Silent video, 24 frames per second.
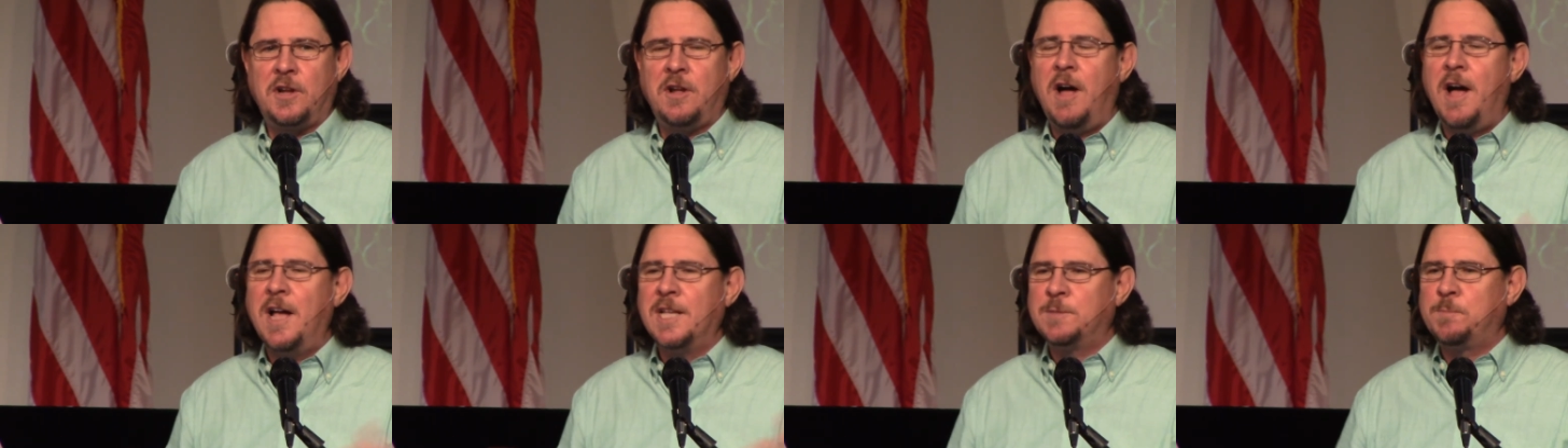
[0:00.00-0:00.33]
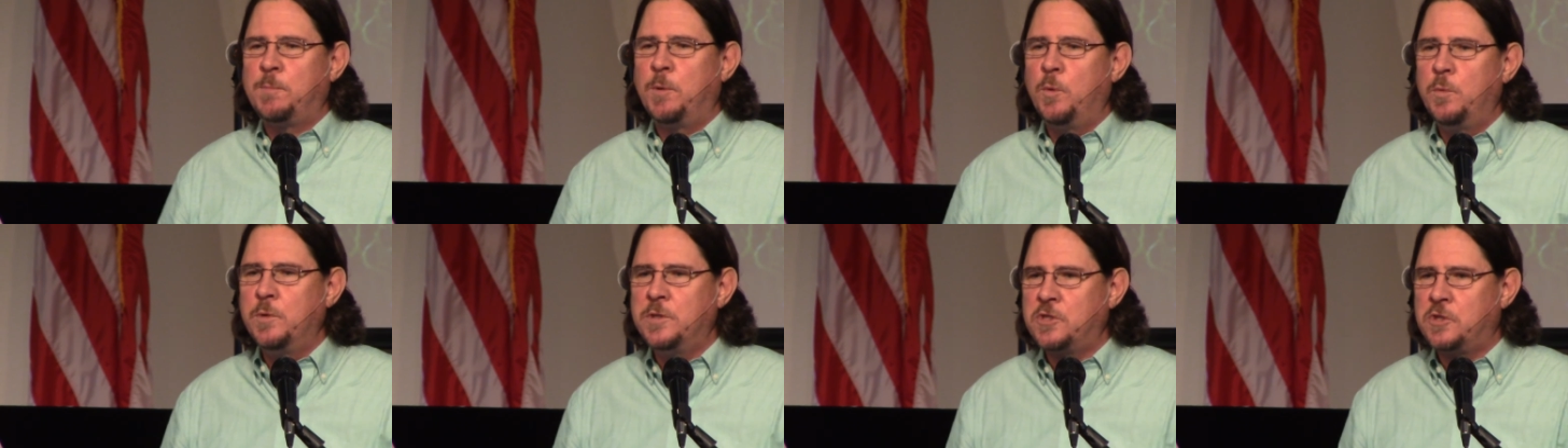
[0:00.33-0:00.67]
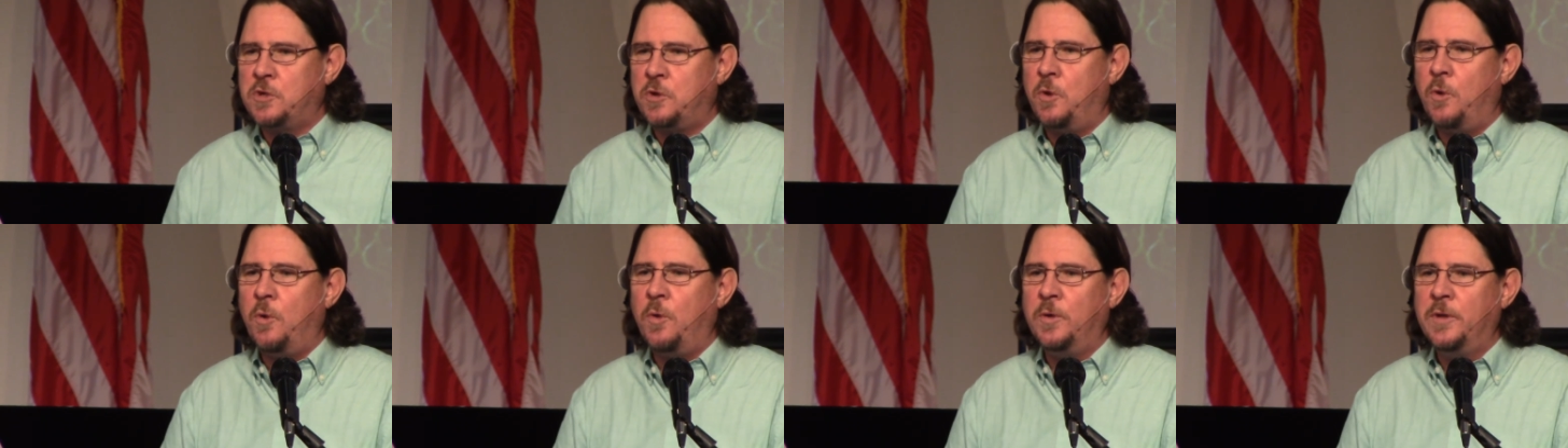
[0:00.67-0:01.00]
the gospel was
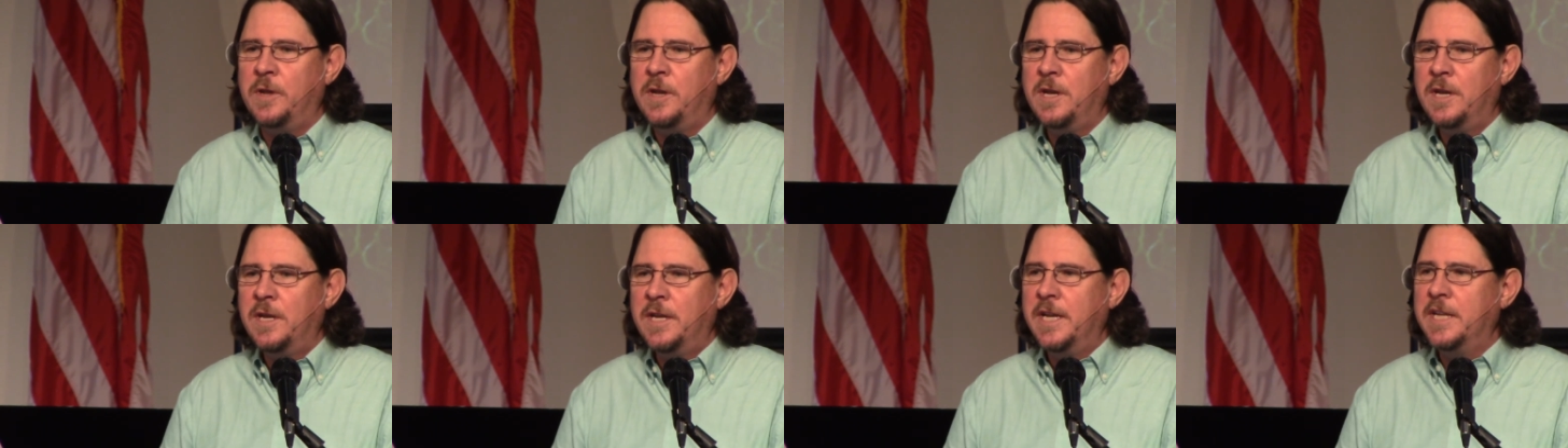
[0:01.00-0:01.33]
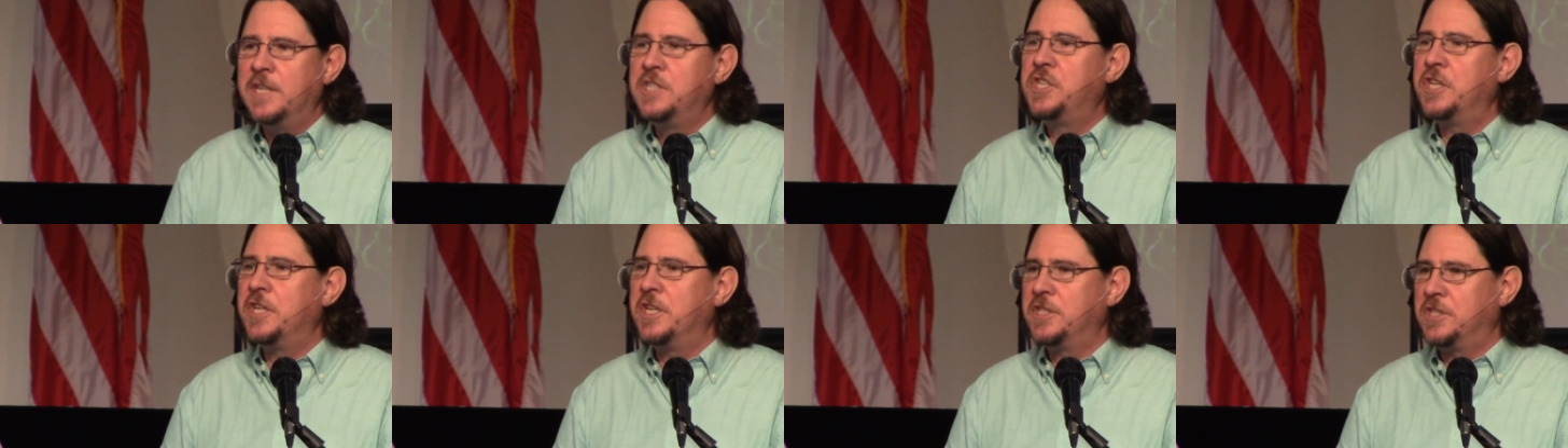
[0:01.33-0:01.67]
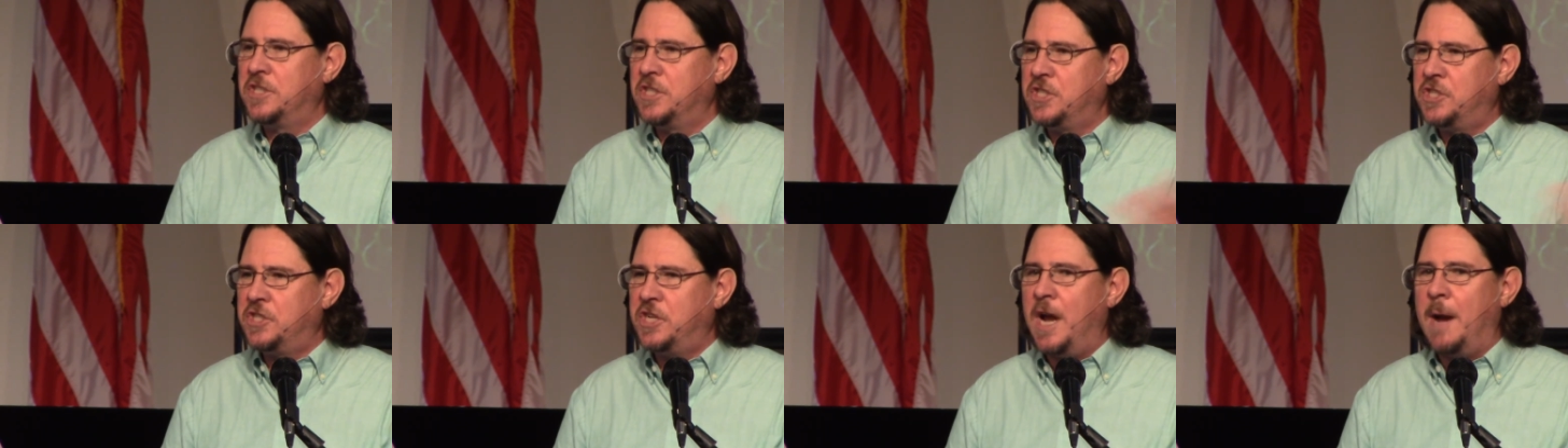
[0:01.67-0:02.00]
told in
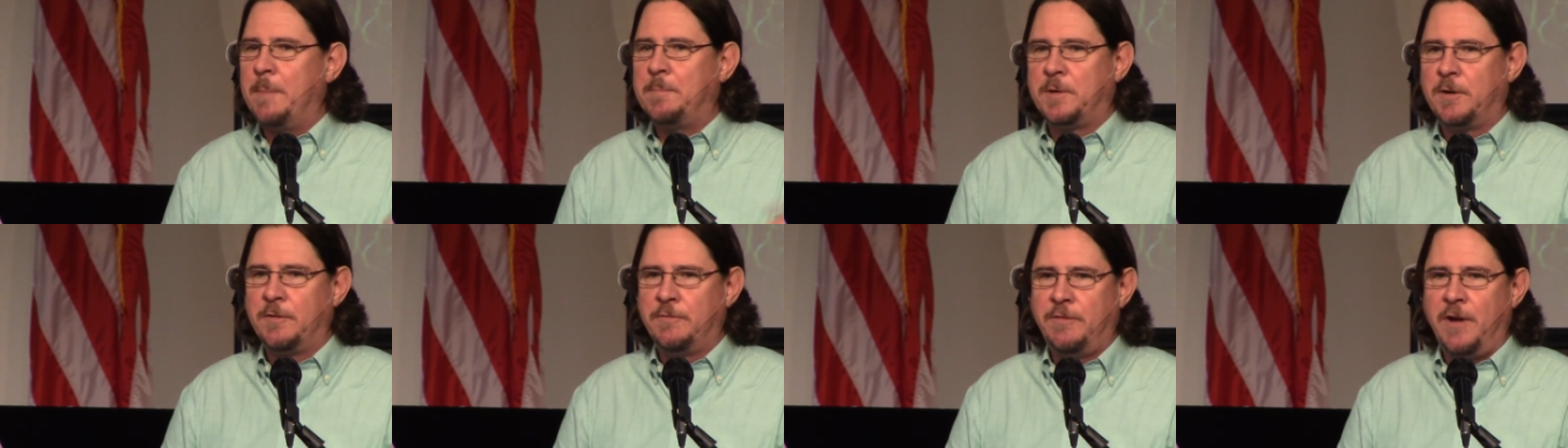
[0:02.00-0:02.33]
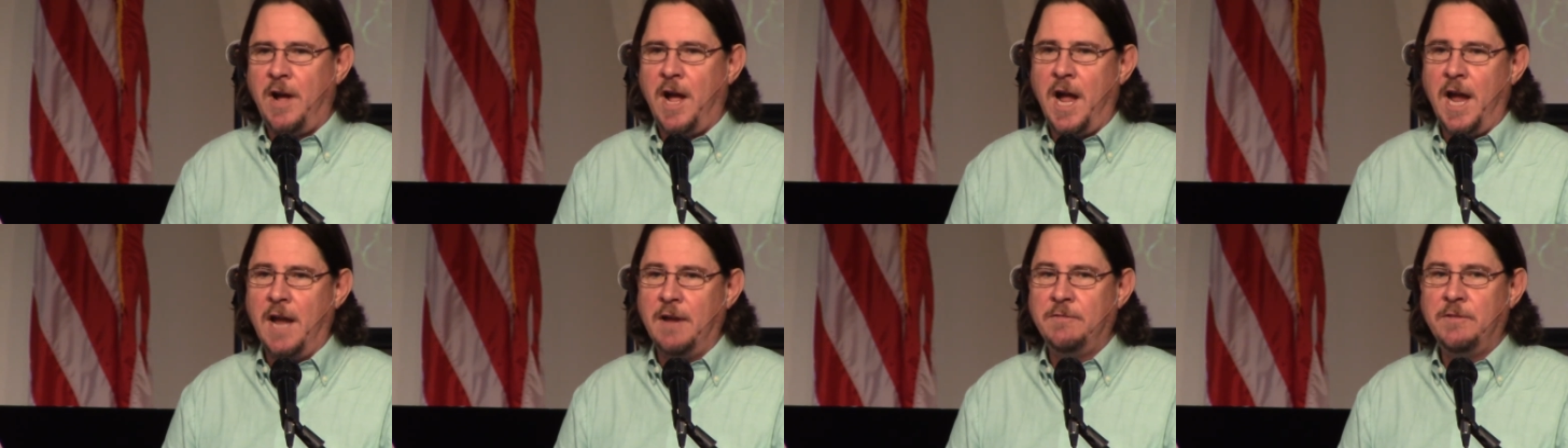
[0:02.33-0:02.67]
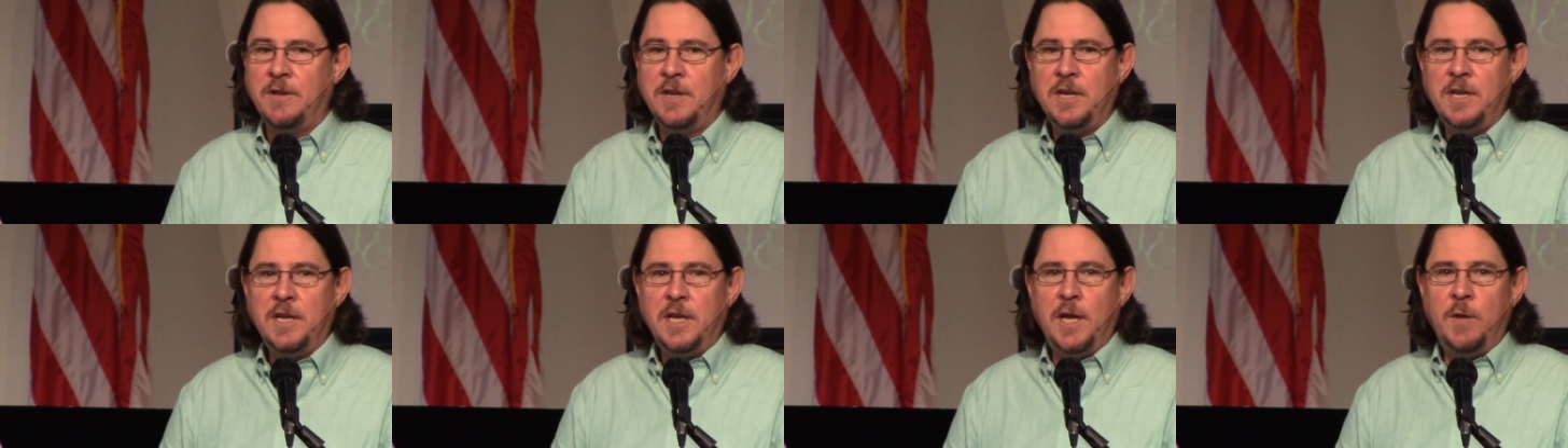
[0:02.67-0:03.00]
Genesis chapter
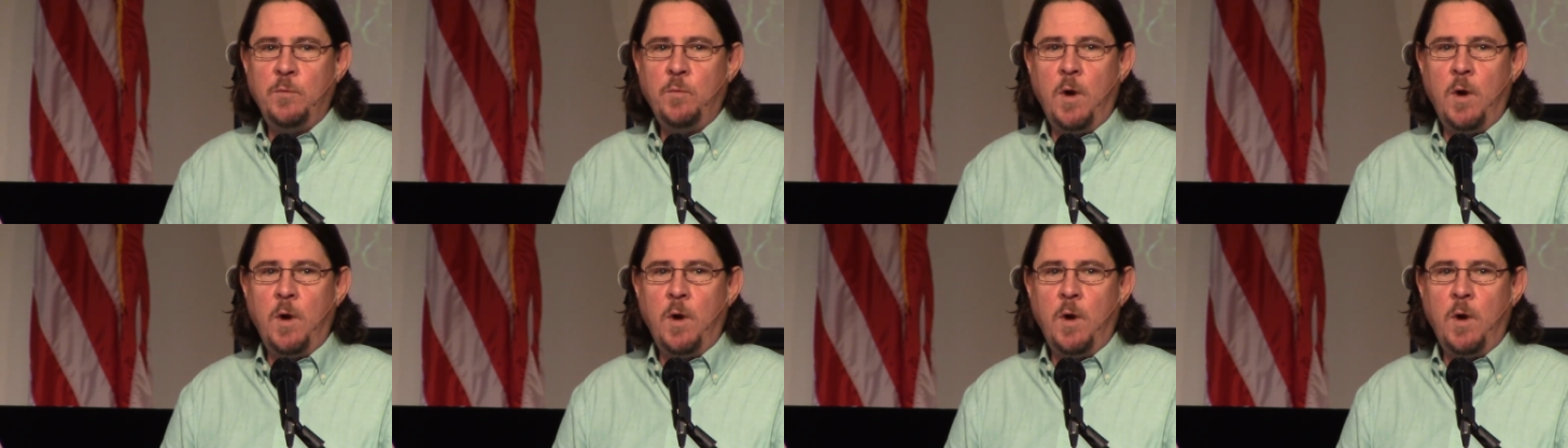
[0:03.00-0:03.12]
5.